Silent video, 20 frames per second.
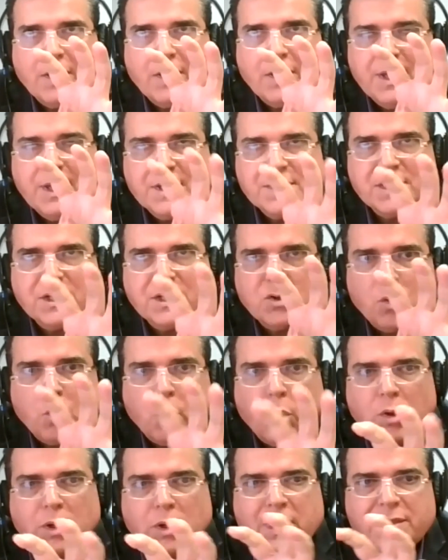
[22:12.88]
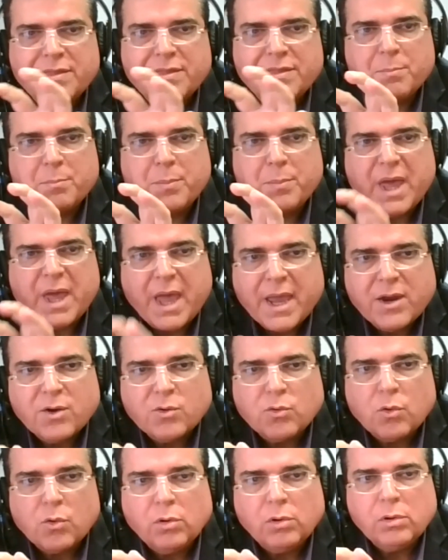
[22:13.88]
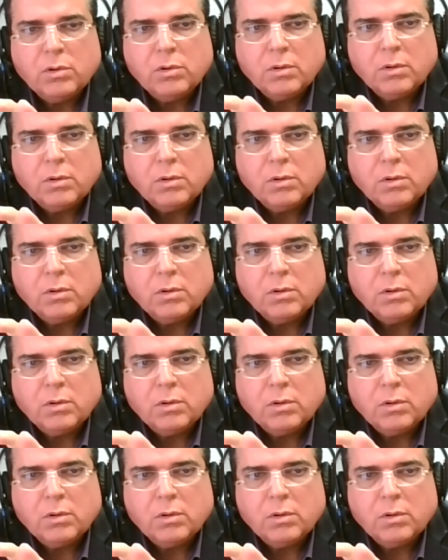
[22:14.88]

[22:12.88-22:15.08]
is it only the payroll